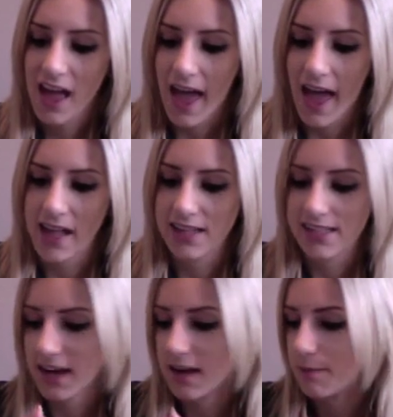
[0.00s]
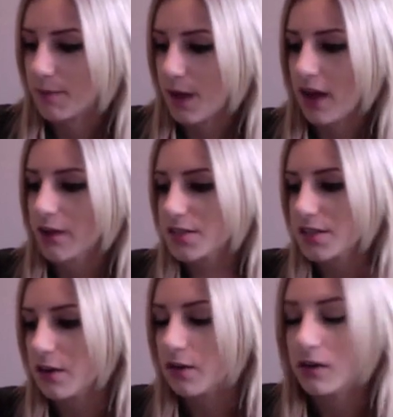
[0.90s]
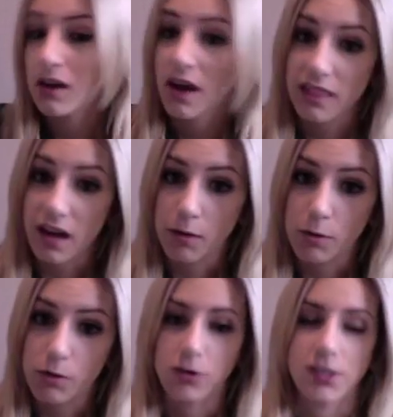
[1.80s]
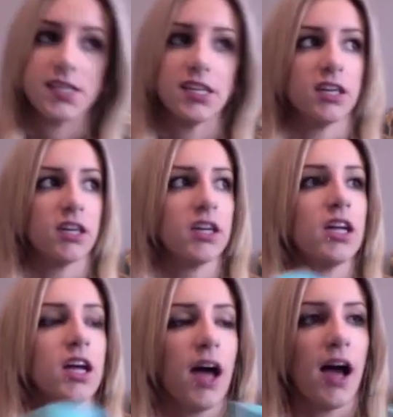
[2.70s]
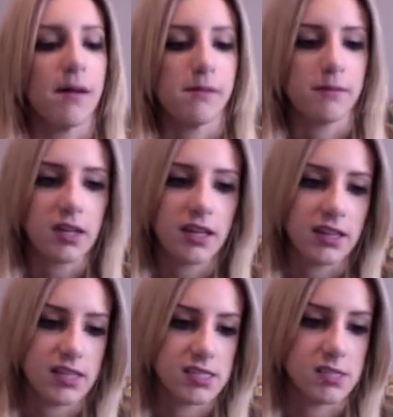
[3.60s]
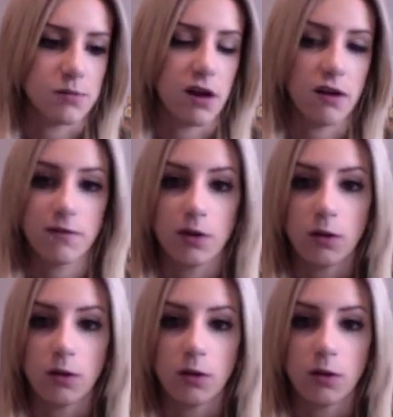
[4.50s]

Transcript: And um, I also thought I would throw this in here. Um, I really like this as well for